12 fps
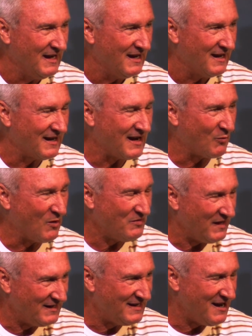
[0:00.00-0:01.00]
And I wrote
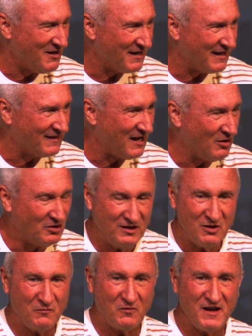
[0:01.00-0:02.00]
that down. I thought, you
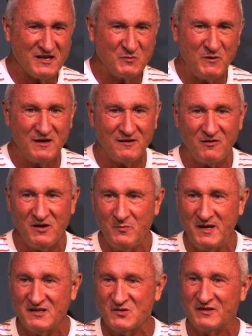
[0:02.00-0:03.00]
know, if we're not spending 30
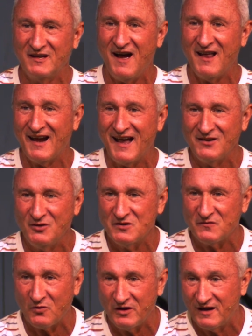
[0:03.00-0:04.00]
minutes with God, I got news
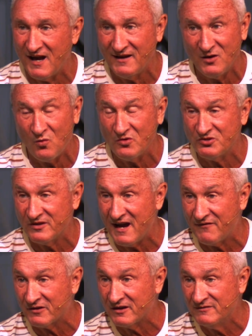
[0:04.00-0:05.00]
for you. God don't want you in
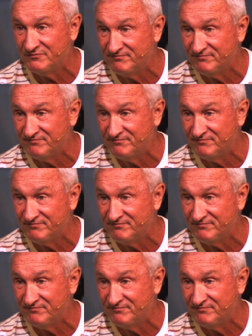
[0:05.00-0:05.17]
Africa.